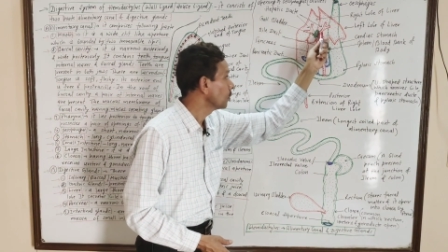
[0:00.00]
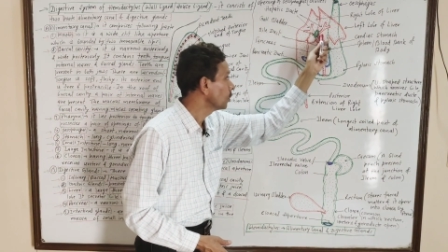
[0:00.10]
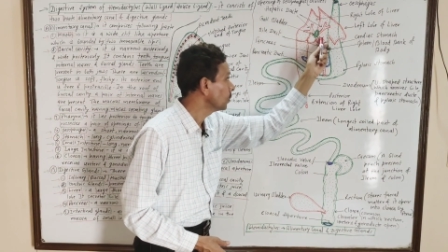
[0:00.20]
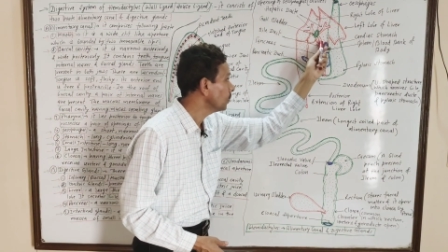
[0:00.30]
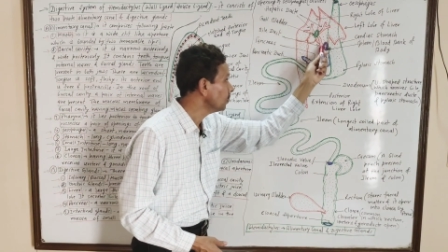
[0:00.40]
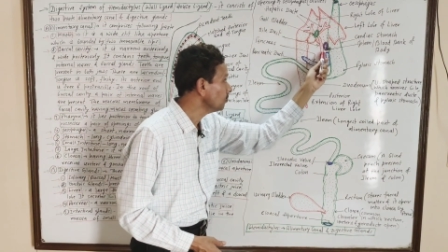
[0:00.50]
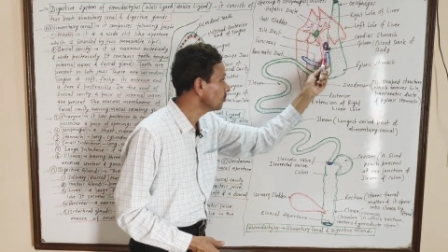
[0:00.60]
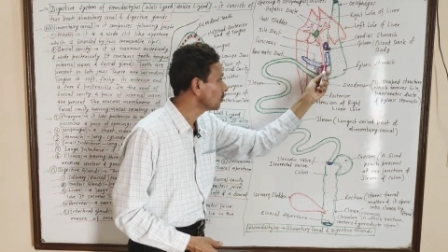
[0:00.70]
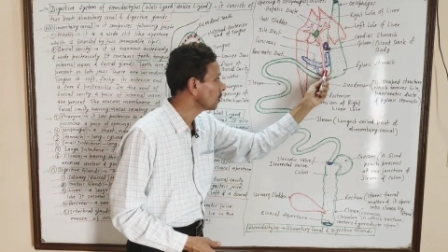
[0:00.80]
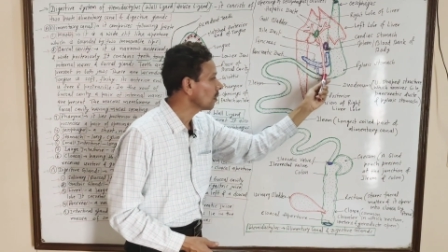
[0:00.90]
through
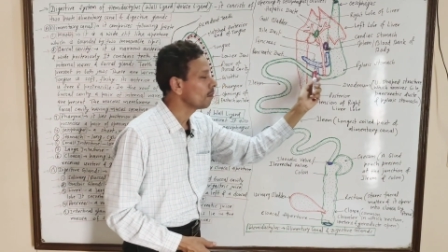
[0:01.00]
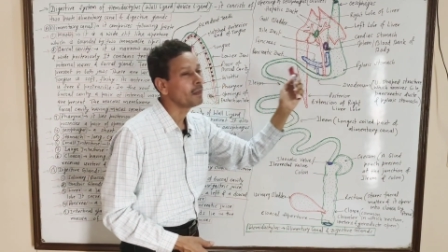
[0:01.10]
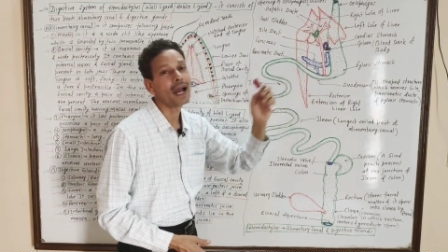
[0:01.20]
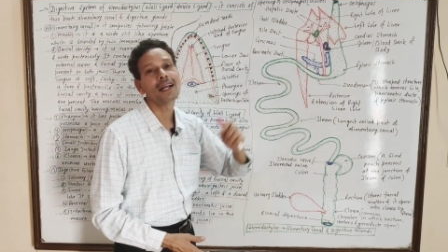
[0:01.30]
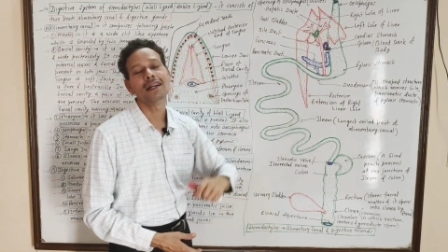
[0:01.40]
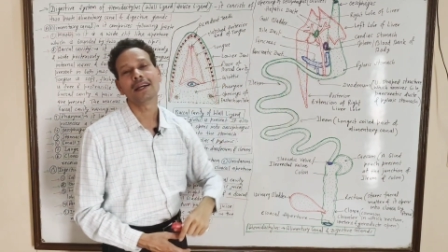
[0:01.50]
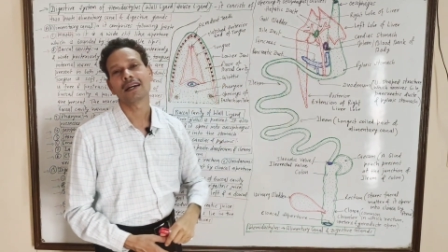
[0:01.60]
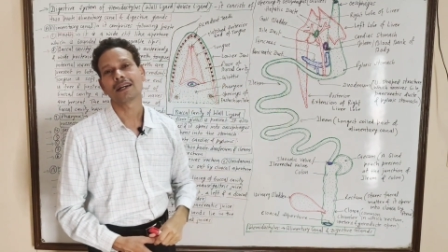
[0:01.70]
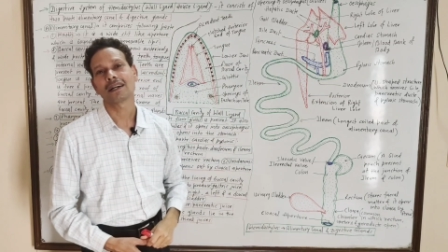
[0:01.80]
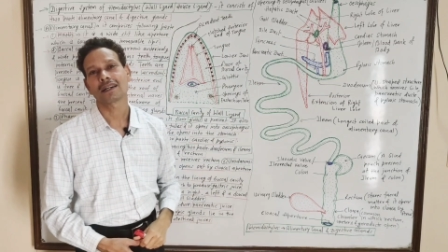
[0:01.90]
bile
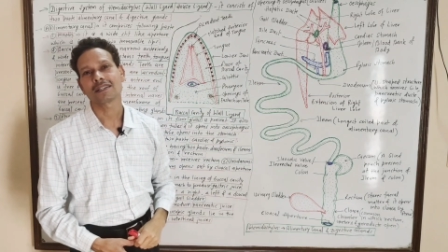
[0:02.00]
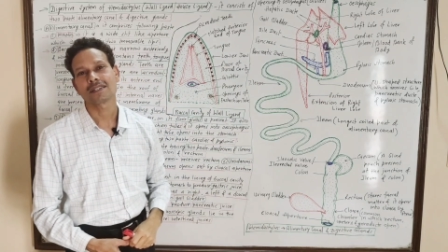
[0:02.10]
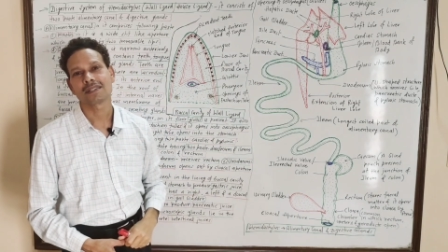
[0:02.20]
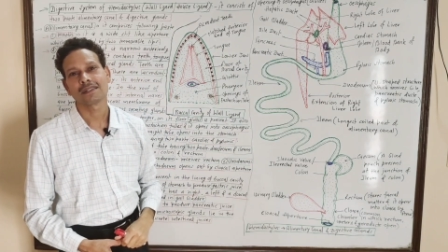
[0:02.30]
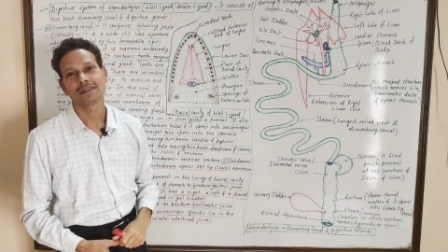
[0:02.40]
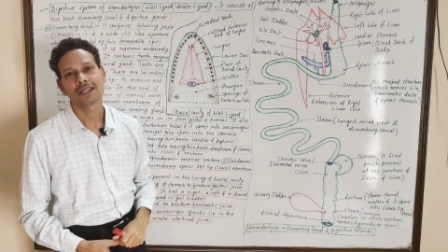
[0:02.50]
ducts.